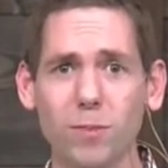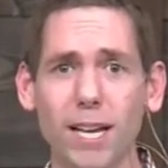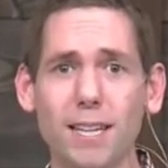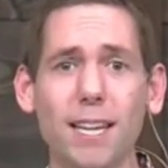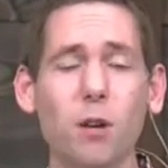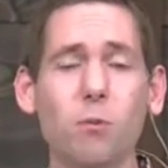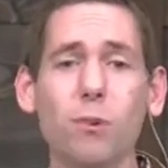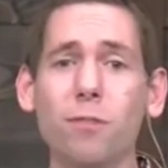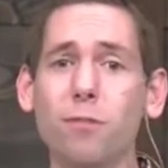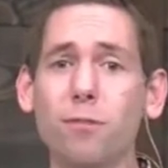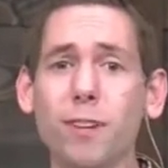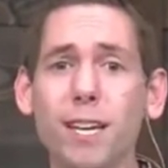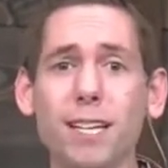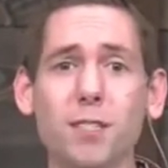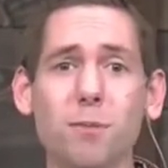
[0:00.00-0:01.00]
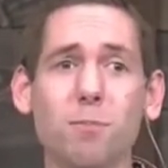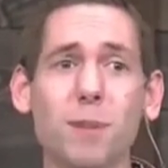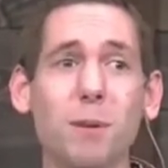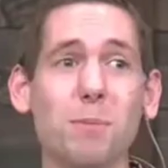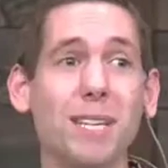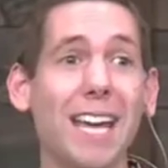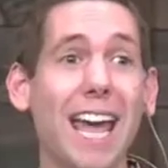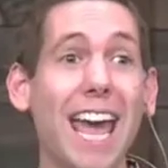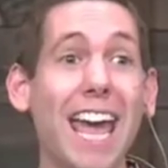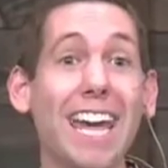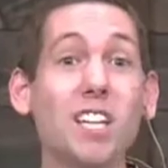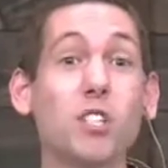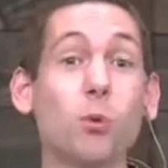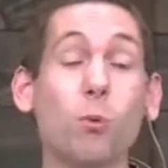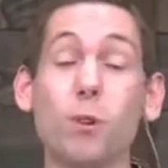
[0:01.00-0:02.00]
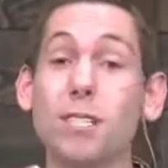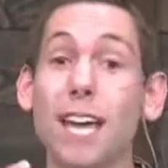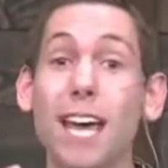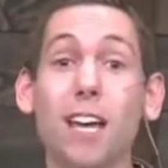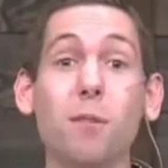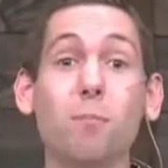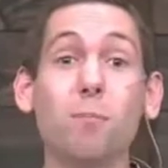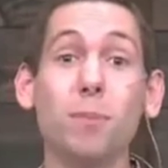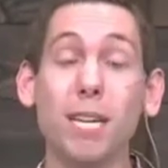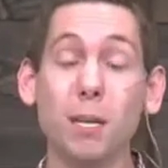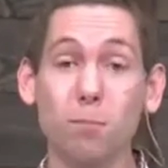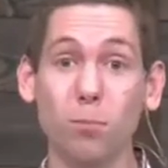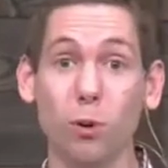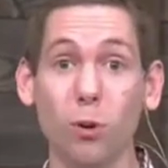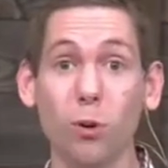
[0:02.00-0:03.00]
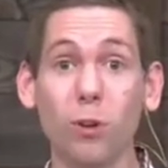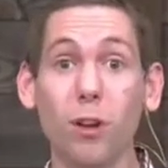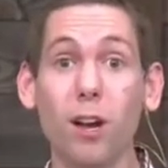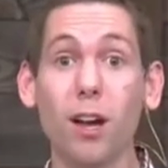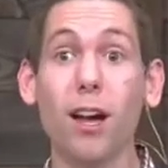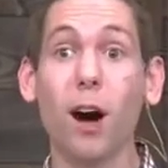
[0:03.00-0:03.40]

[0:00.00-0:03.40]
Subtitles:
and they would fit maybe 8 or 10 people